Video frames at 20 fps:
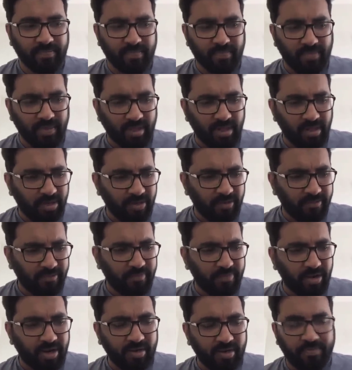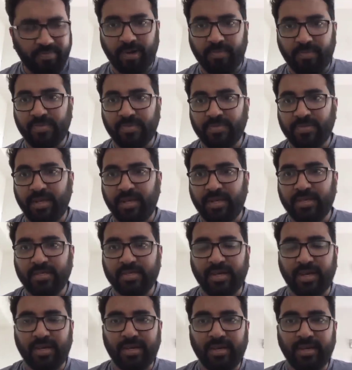a lot of uh, problems that is
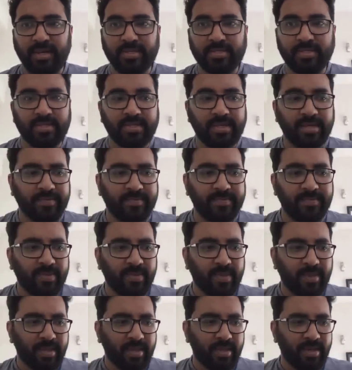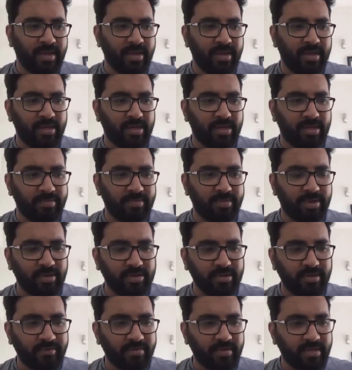currently existing. And uh,
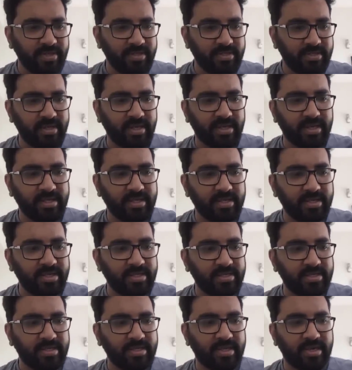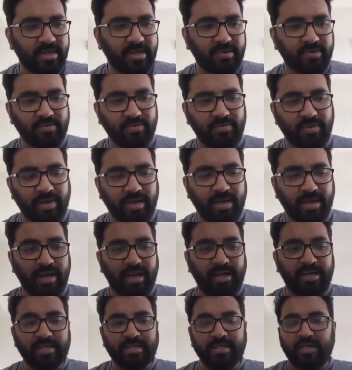because of this, uh, this uh,
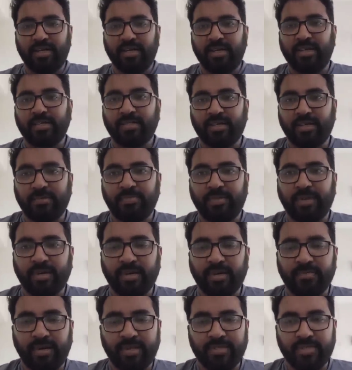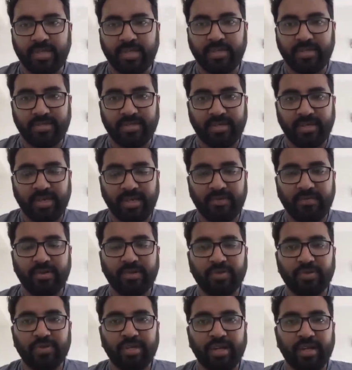additional days become a challenge. Even
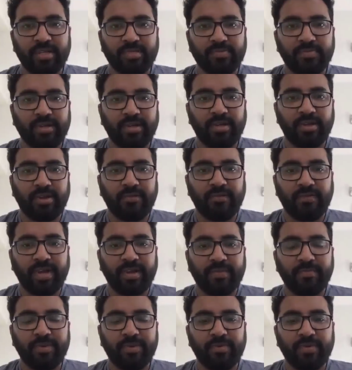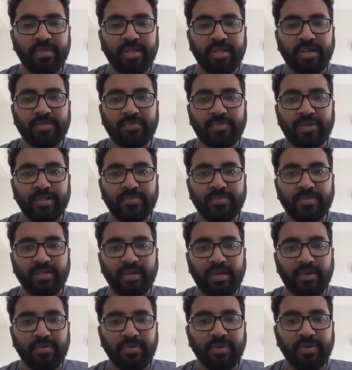though there has been a lot of time between the last prelims and
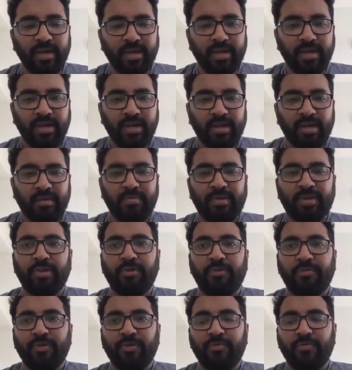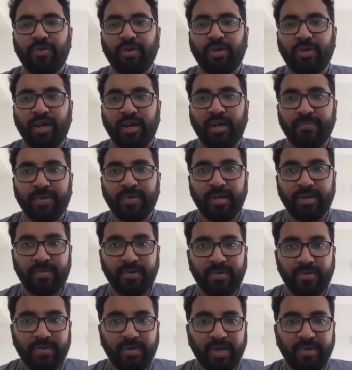now, many of you would not have been able
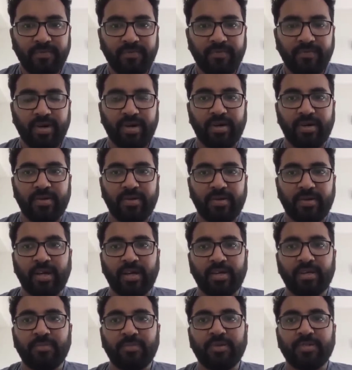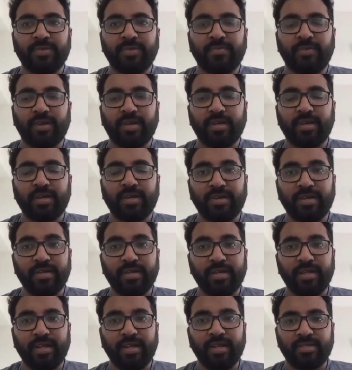to give uh, one hundred percent productivity in the
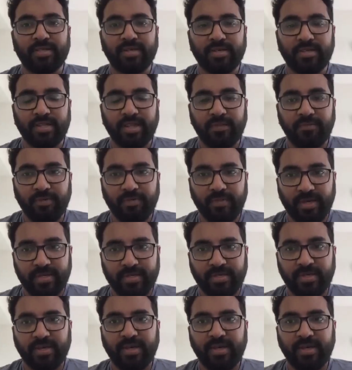last three, four months.